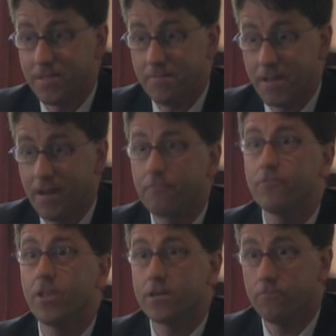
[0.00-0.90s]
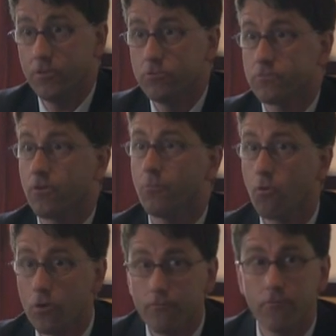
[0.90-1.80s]
they may not reflect the views of our
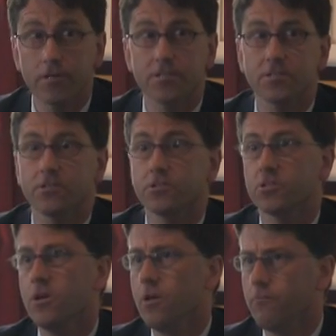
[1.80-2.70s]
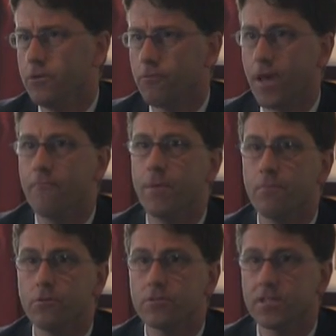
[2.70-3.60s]
board, for instance. We don't have
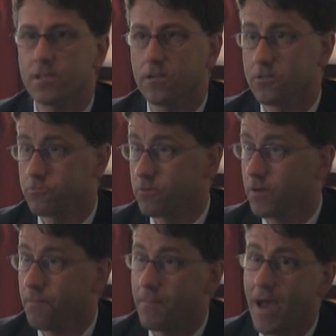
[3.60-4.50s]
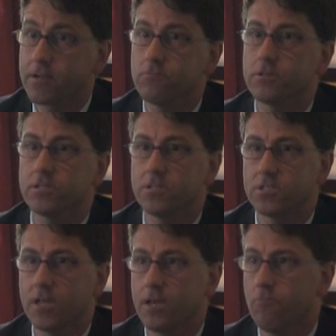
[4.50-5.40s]
members that can sort of come back to us and
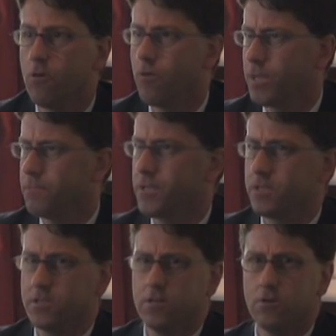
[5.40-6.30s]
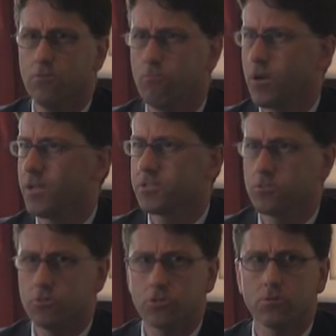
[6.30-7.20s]
say, well, wait a minute, you know, we're not
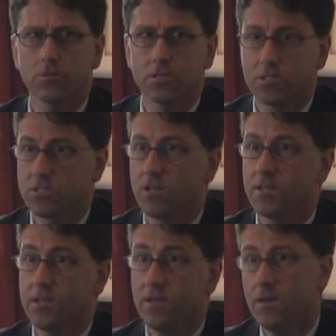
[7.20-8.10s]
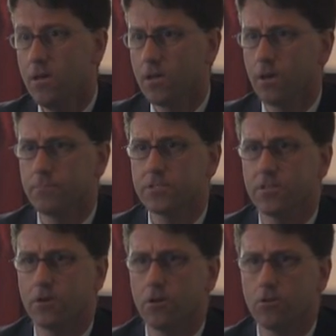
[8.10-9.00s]
so sure this study comes
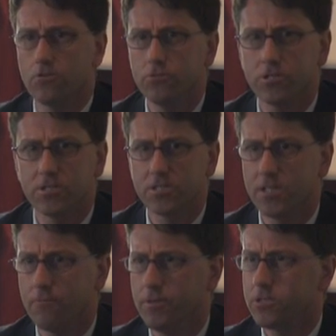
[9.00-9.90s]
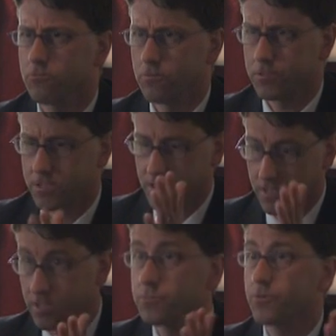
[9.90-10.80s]
to the conclusions that we sort of
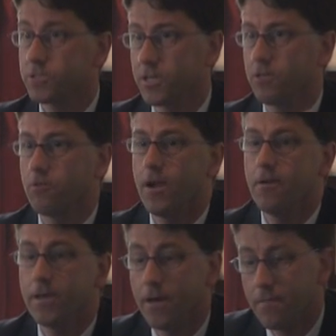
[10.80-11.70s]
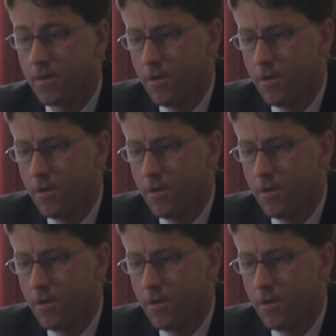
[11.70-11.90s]
see in this particular area.